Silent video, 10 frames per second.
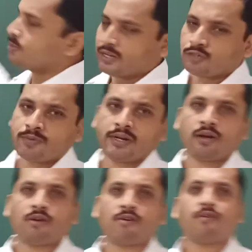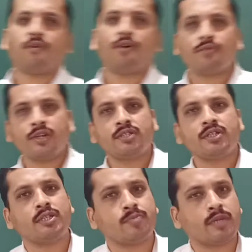displacement law. What Weiss
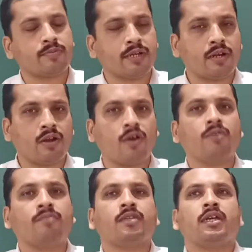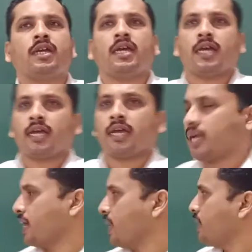displacement law?
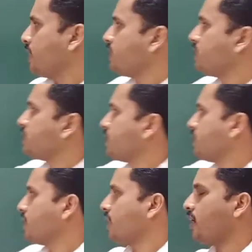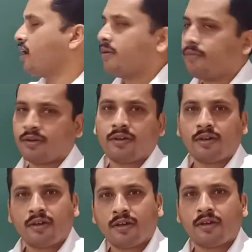In this graph,
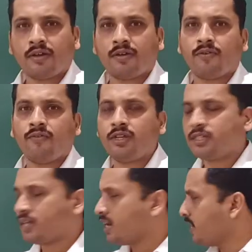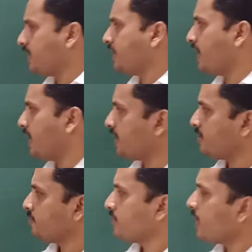we study
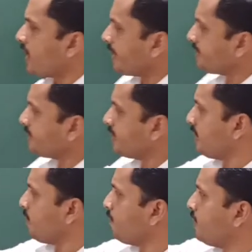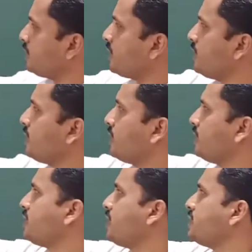that as the temperature
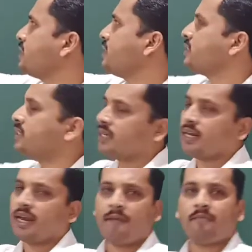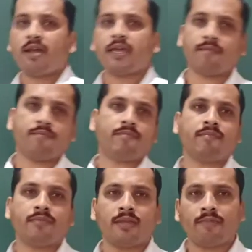increases, this lambda m,
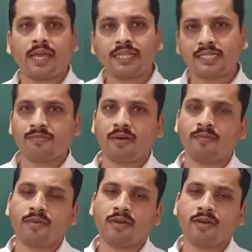the maximum